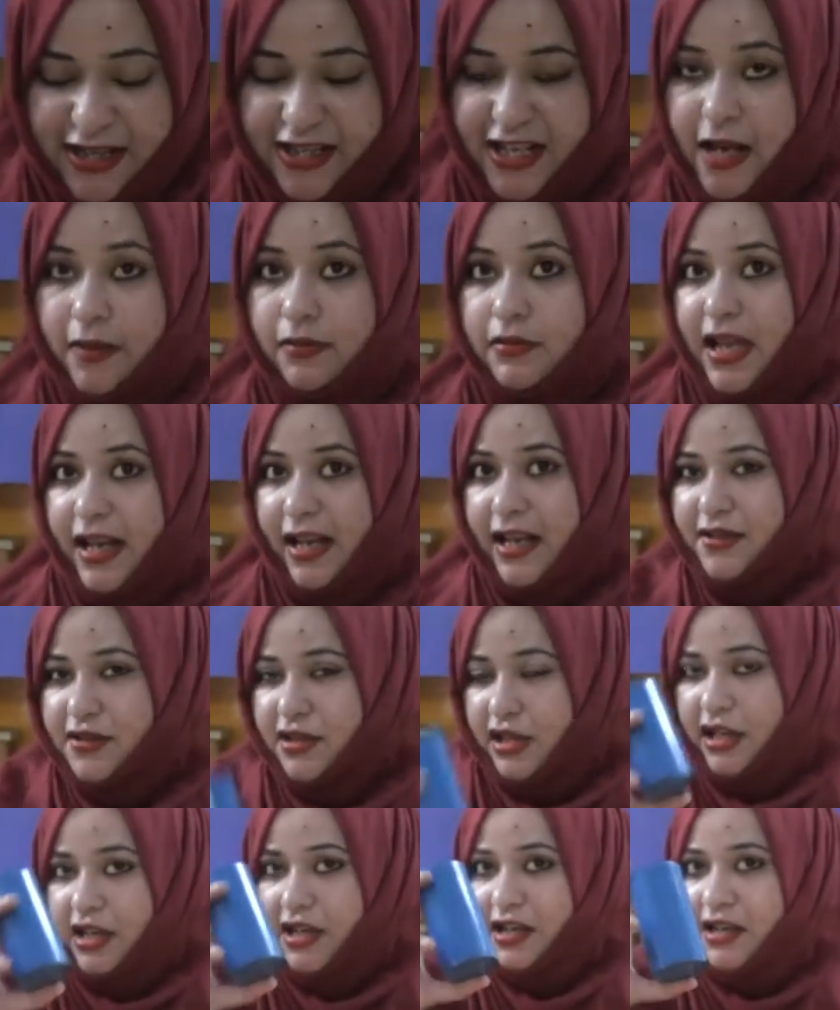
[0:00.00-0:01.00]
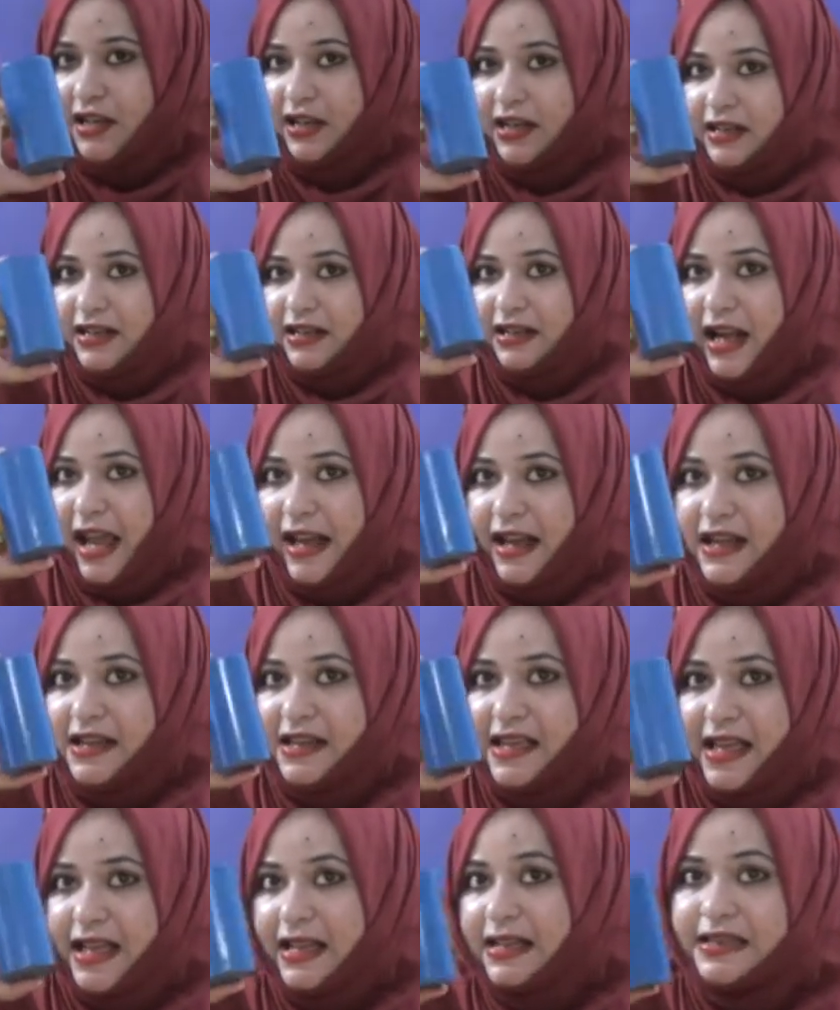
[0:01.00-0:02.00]
shaped like a cylinder, like a
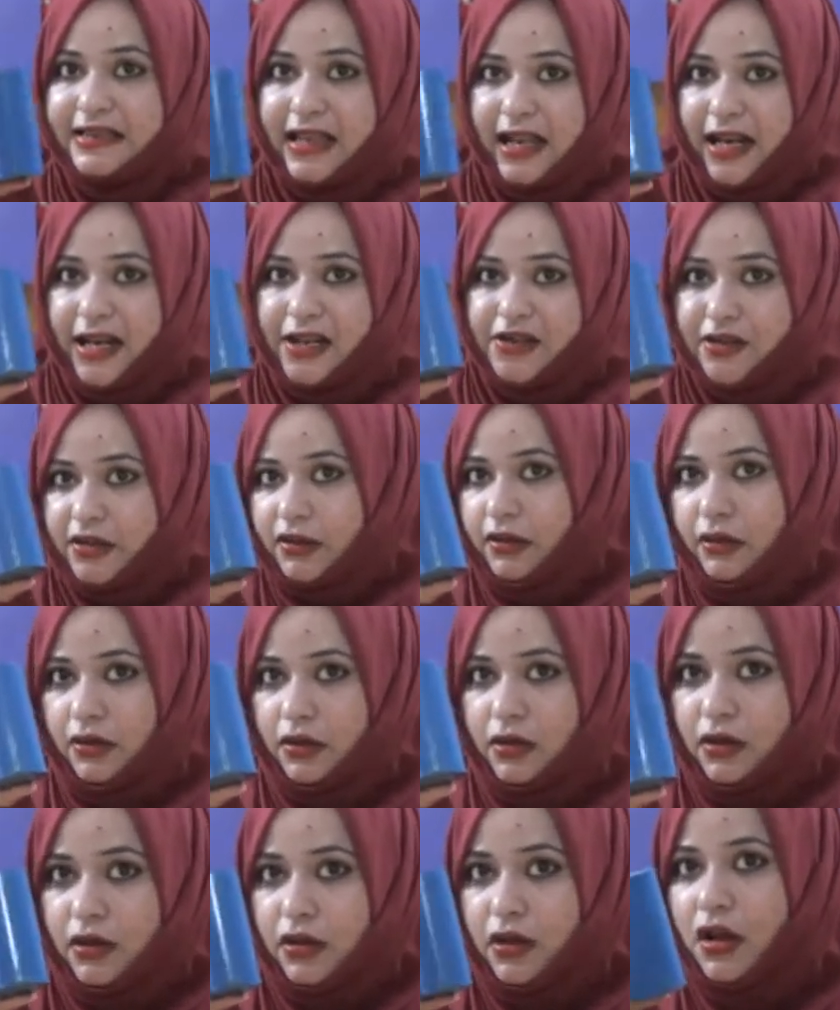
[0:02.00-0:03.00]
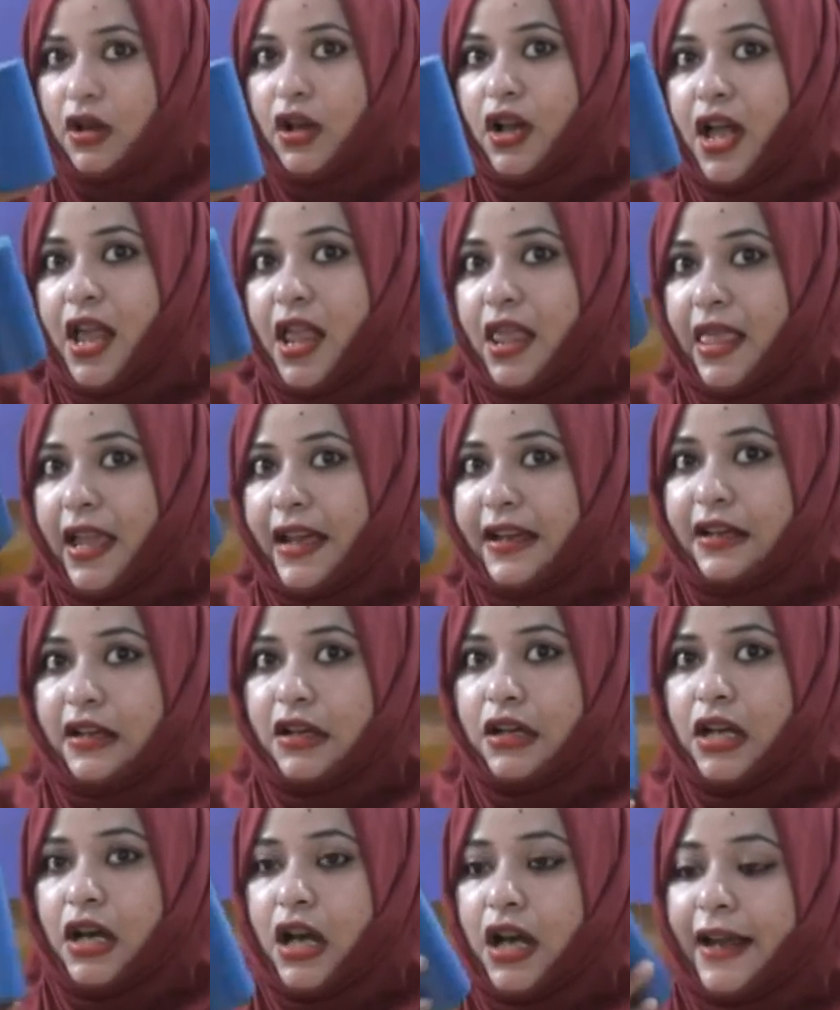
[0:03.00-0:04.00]
gas cylinder,
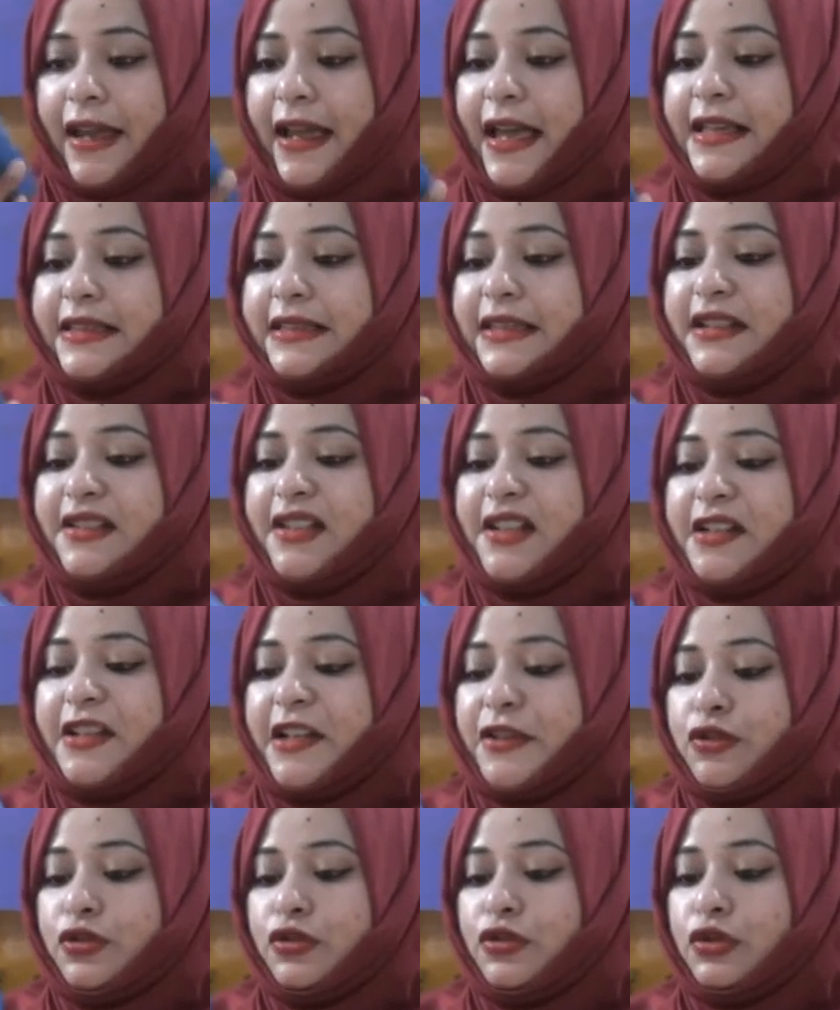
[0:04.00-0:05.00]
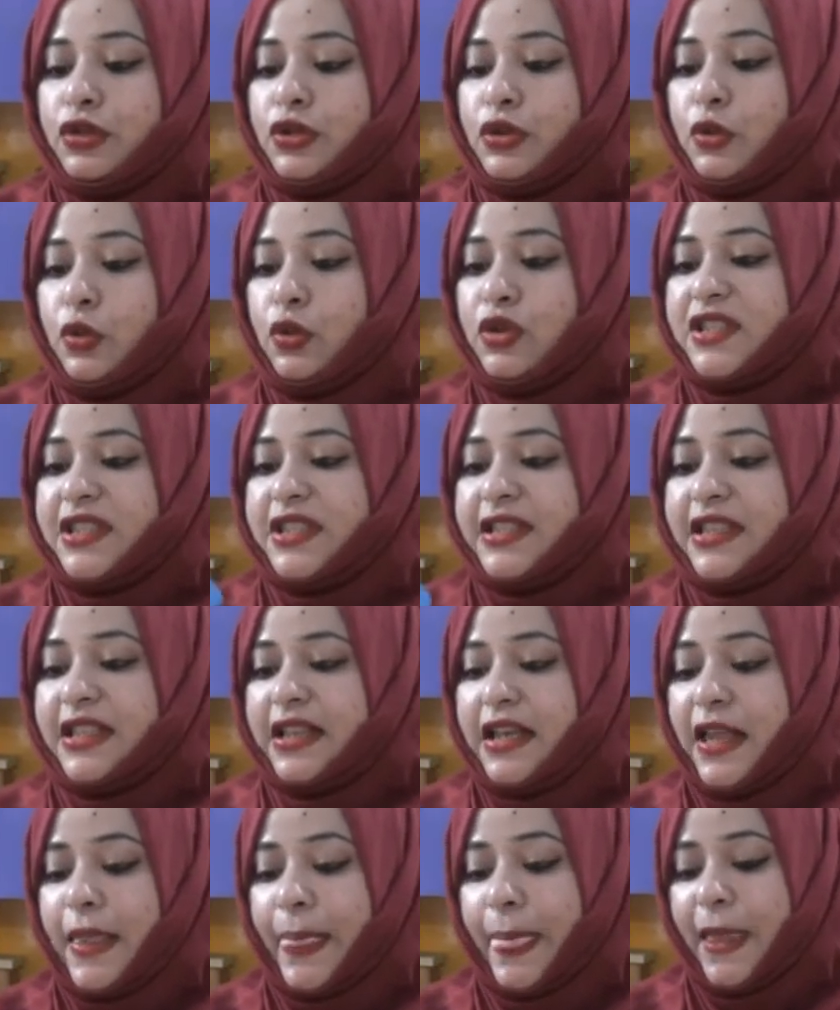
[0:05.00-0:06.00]
like gas cylinder that you use
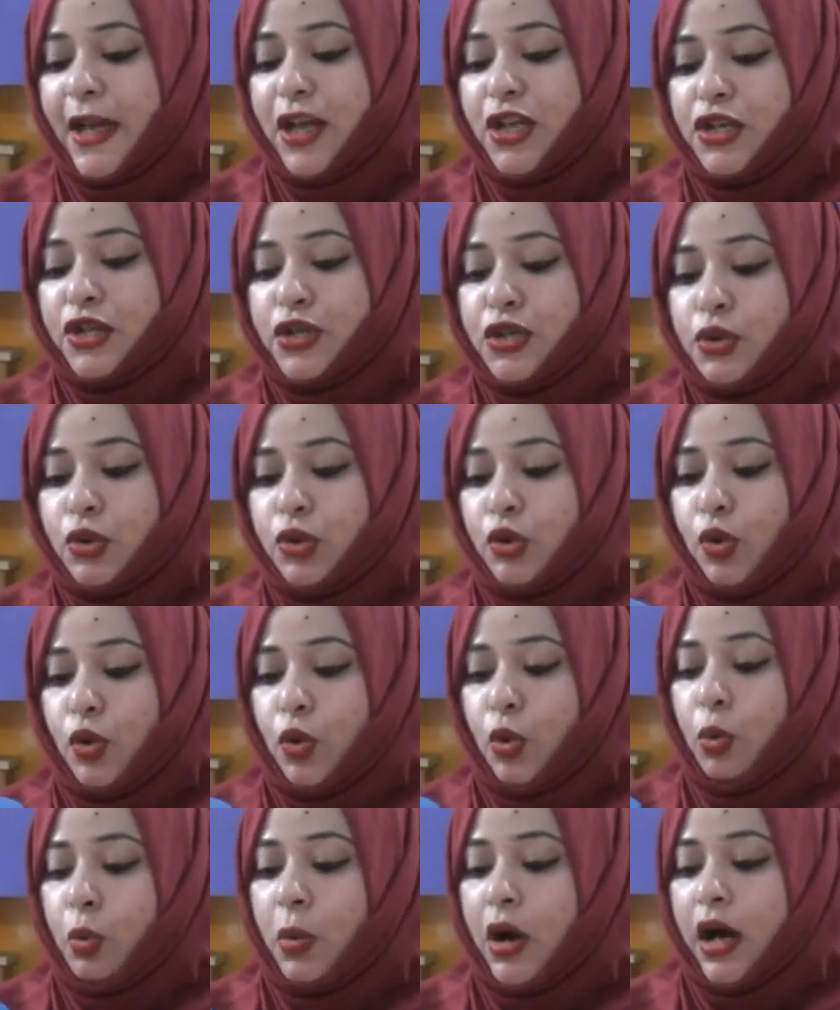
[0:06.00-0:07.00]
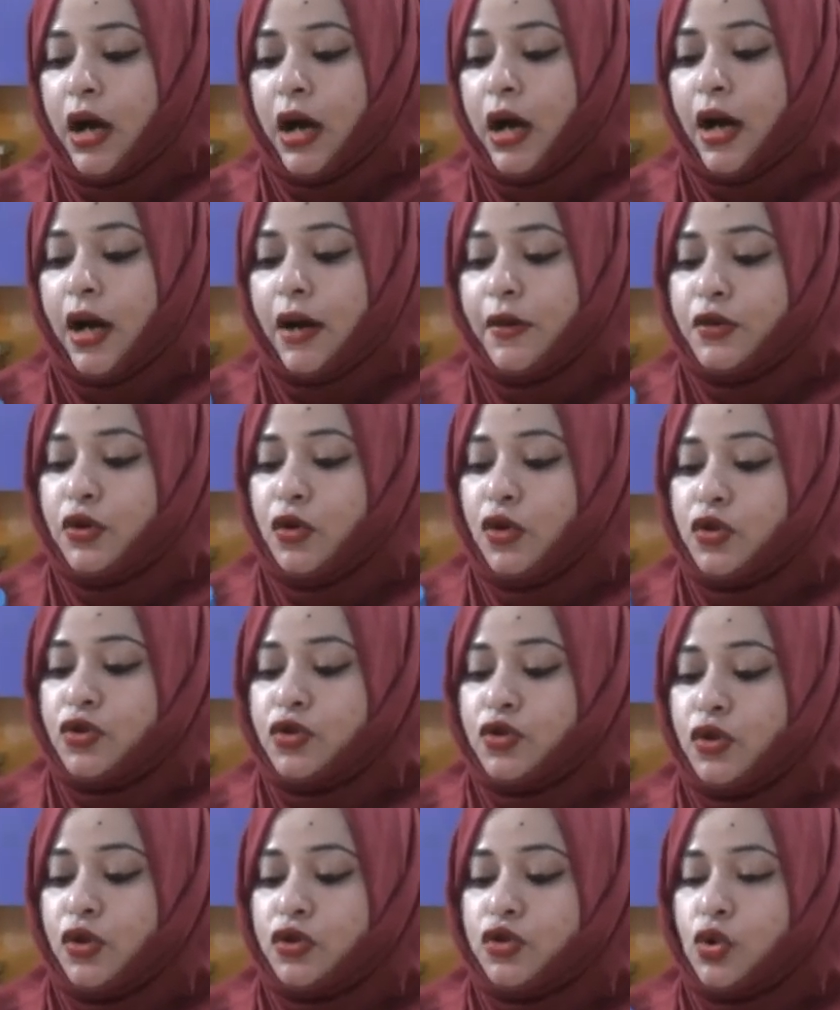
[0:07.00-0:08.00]
to
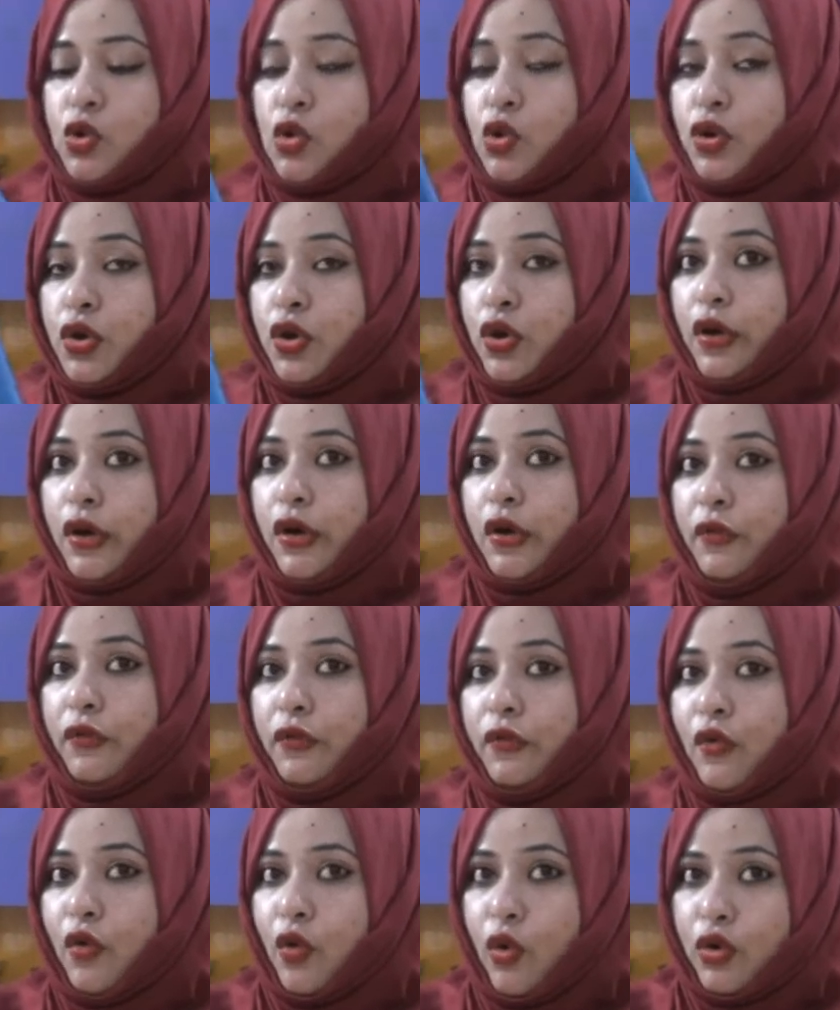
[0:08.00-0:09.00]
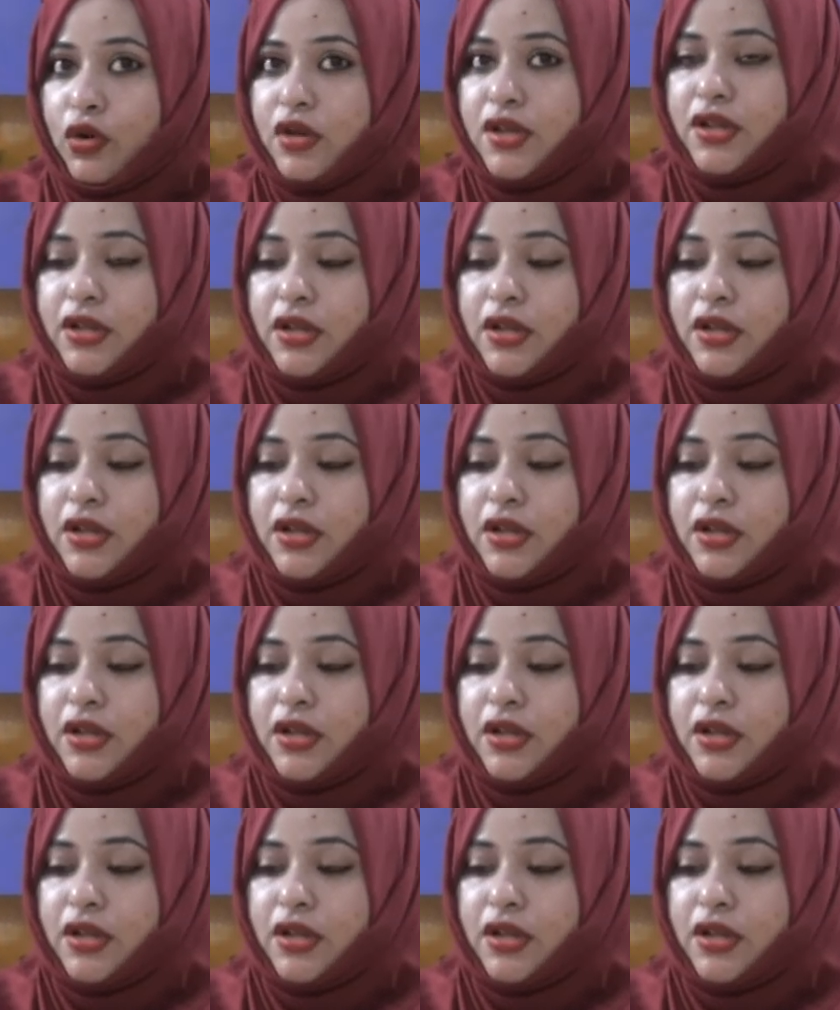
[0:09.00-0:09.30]
cook your food.